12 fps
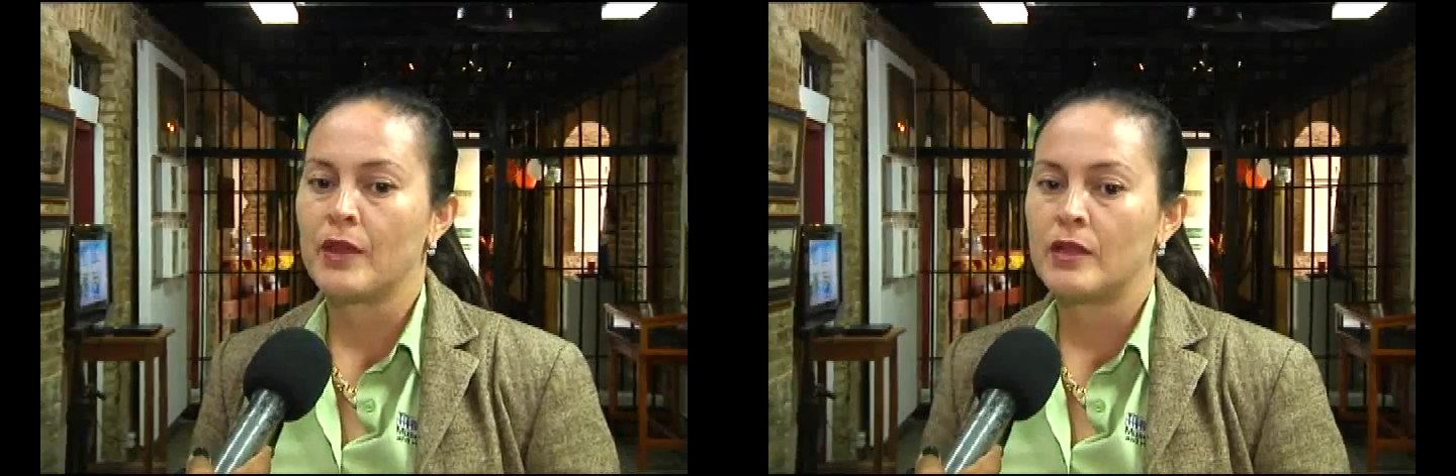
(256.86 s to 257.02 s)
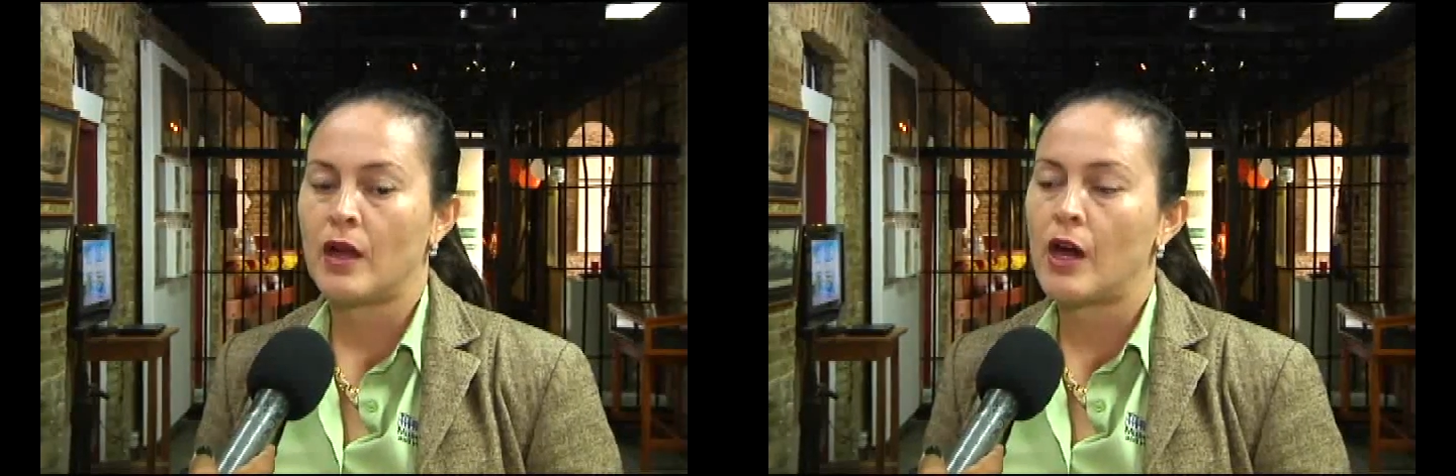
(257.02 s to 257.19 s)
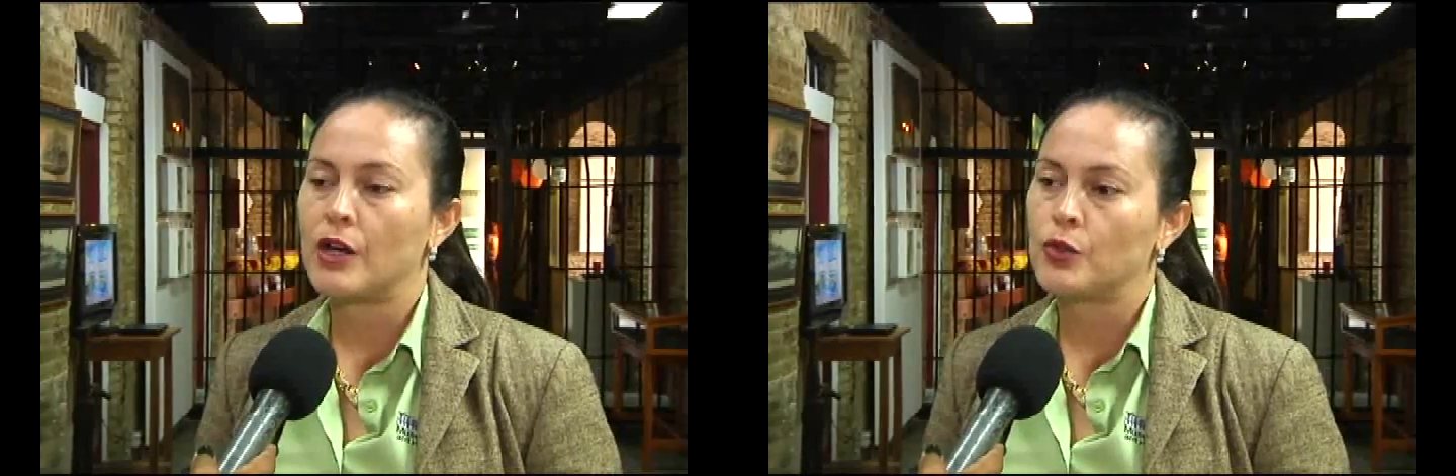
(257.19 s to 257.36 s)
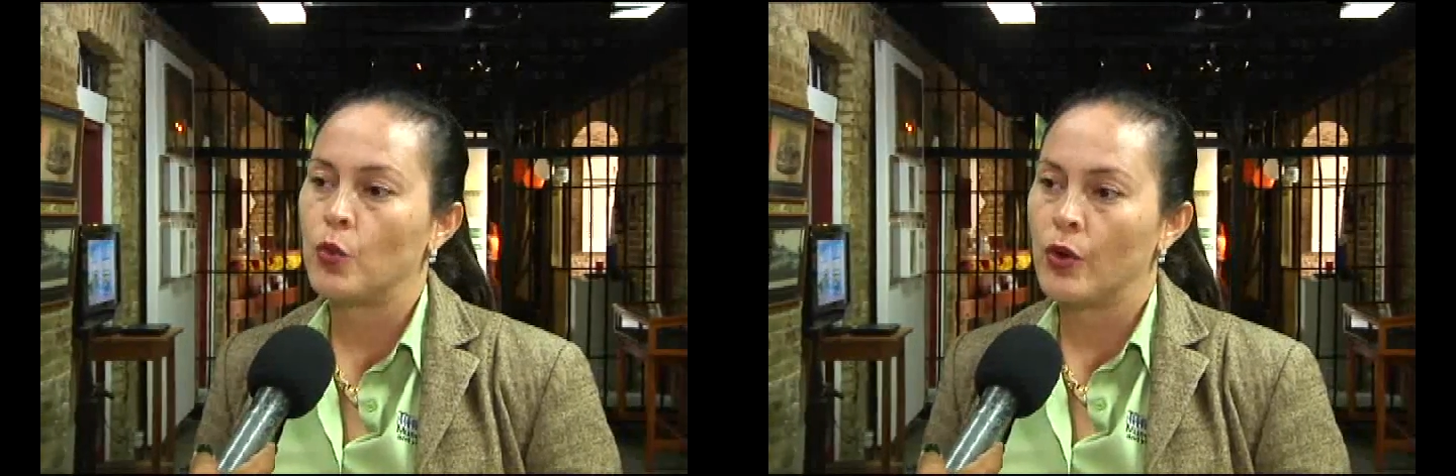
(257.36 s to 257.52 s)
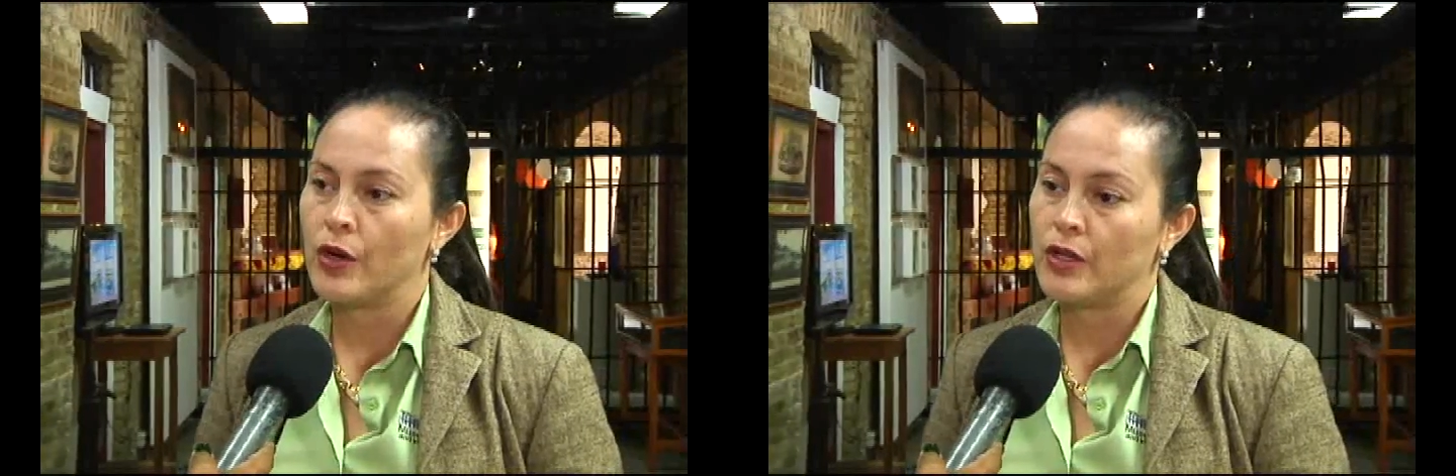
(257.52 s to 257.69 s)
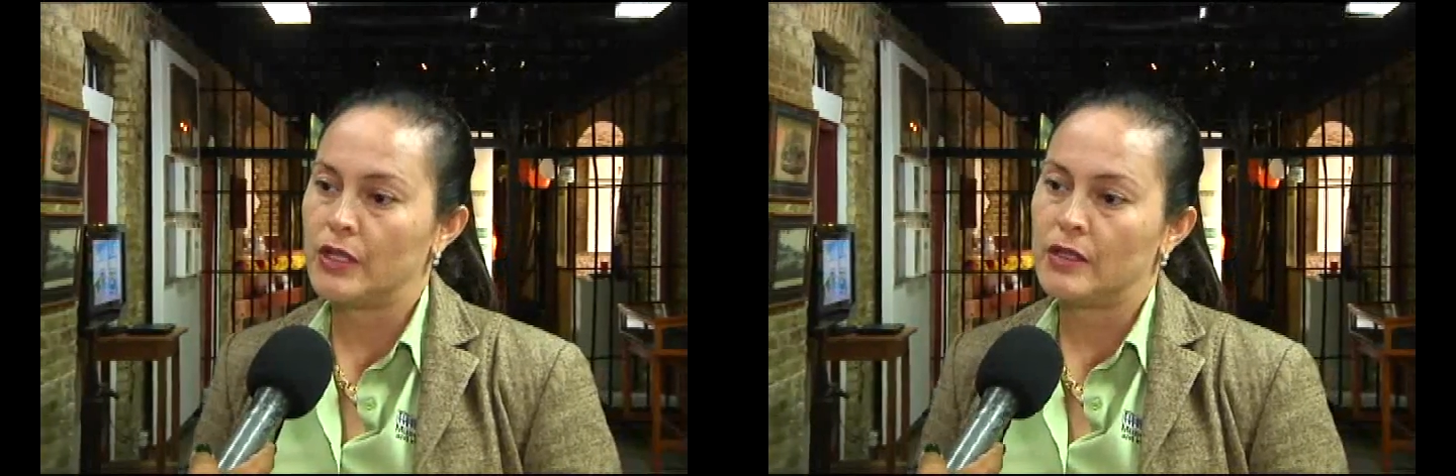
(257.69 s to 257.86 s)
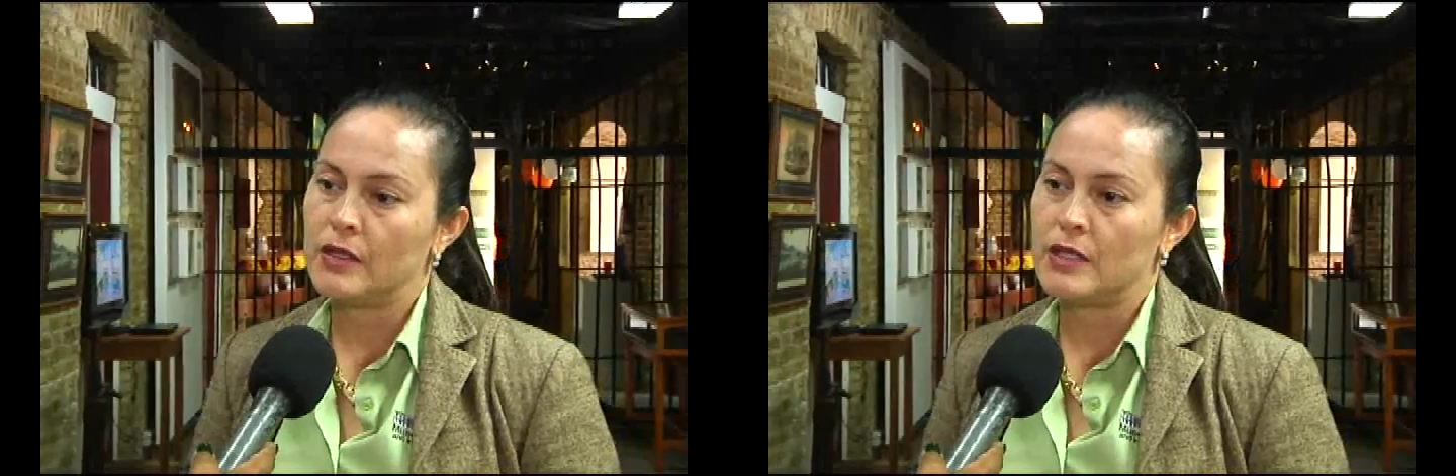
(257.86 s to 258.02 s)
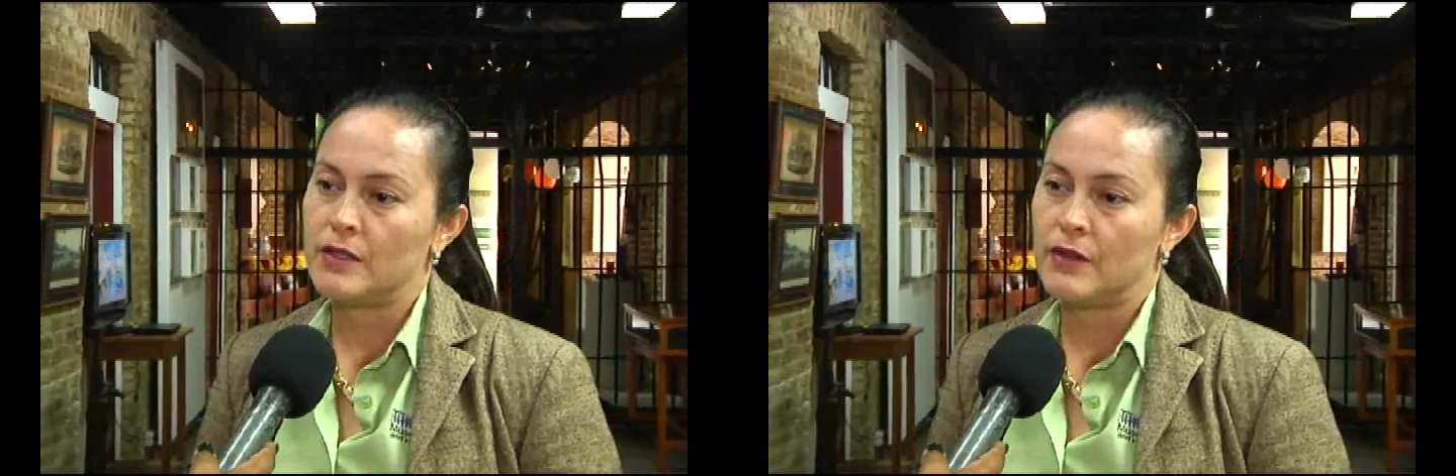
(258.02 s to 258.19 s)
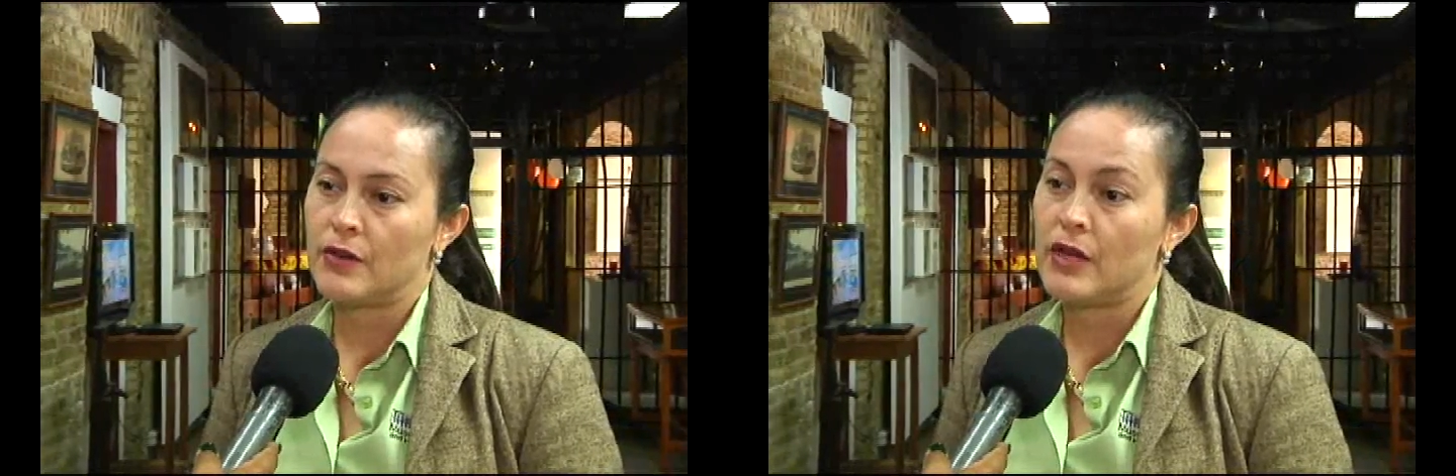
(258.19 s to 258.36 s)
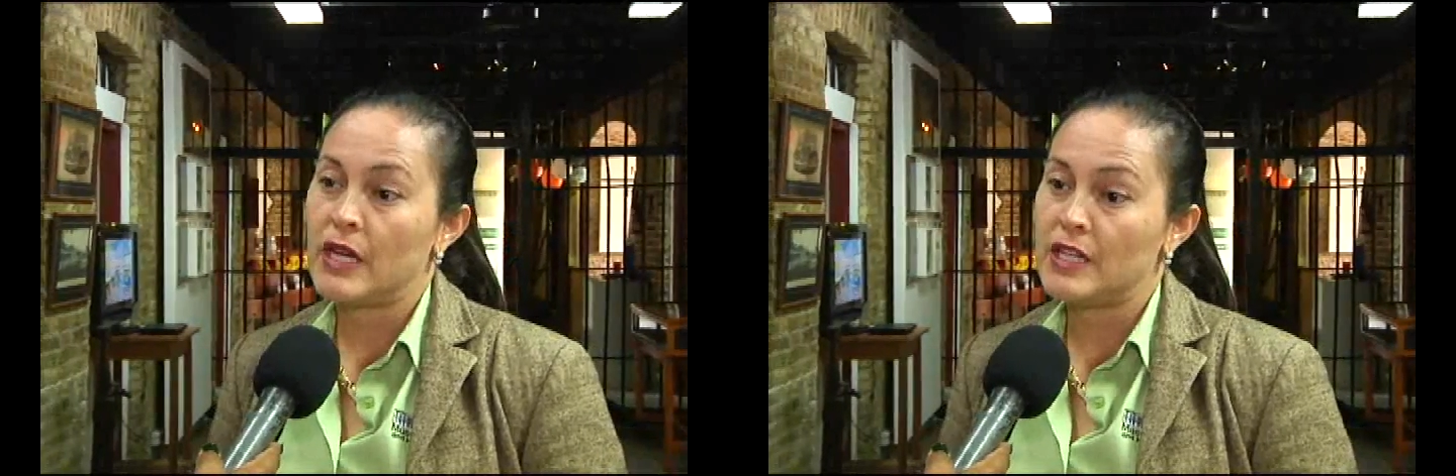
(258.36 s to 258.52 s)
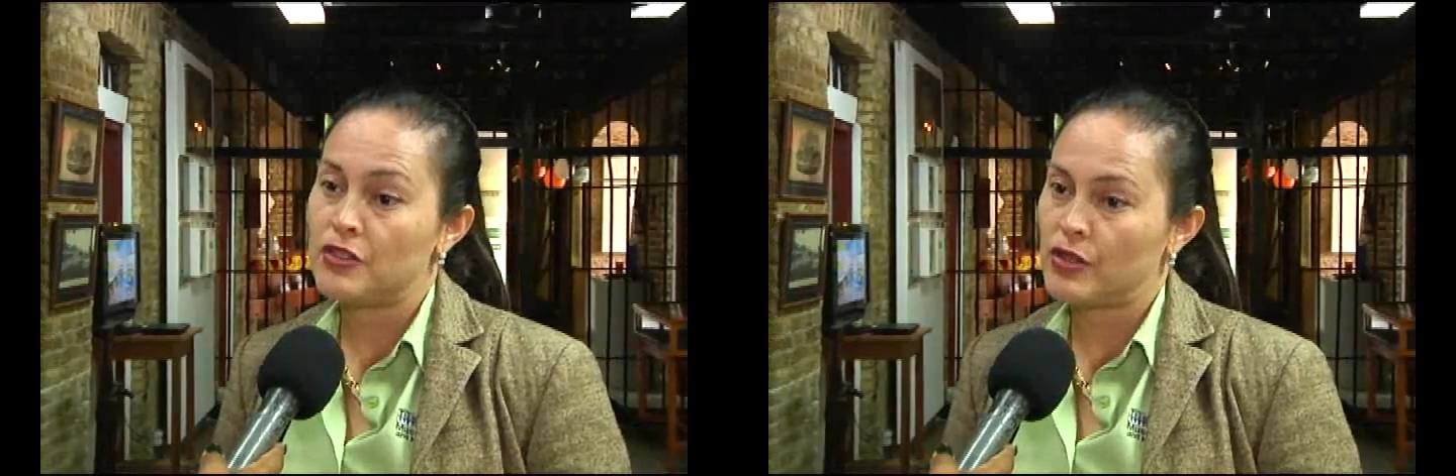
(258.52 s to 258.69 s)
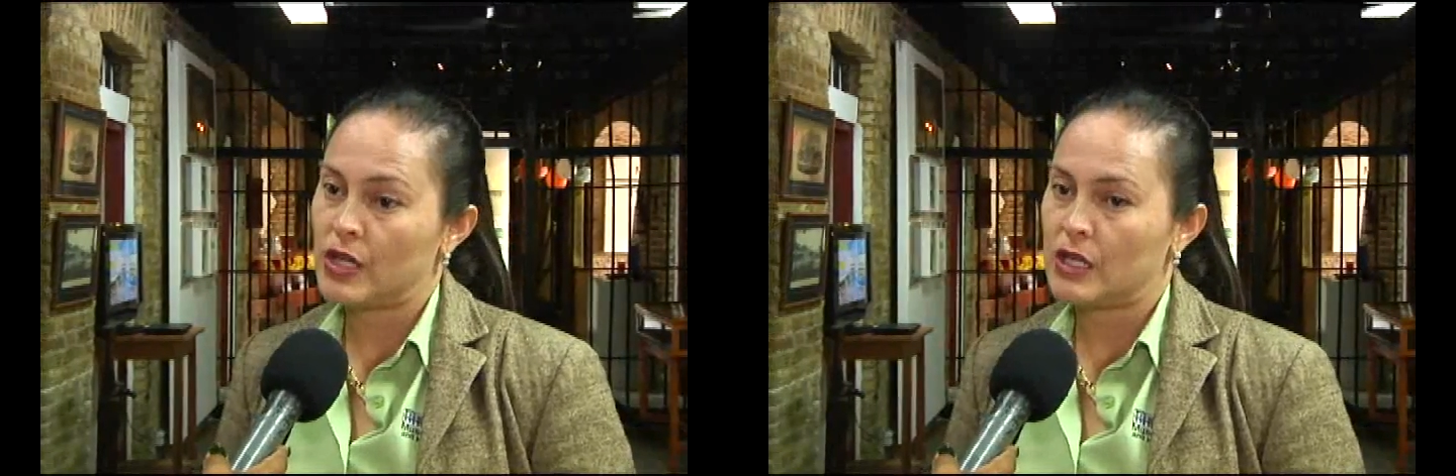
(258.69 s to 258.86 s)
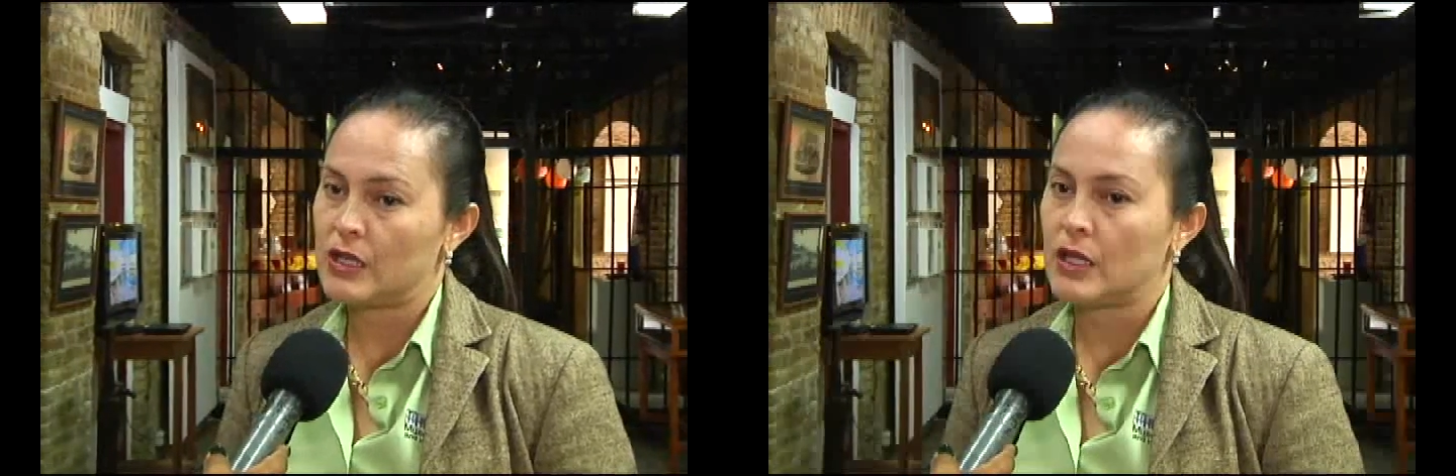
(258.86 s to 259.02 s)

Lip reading: the artwork on it is very intricate,